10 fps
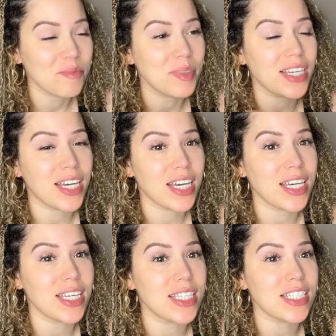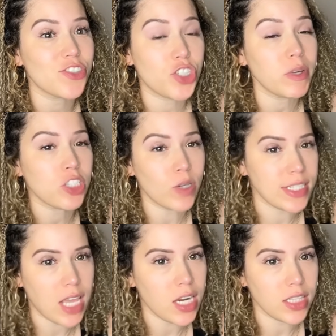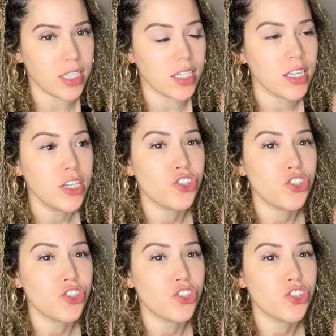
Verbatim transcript: because she wasn't going to say anything.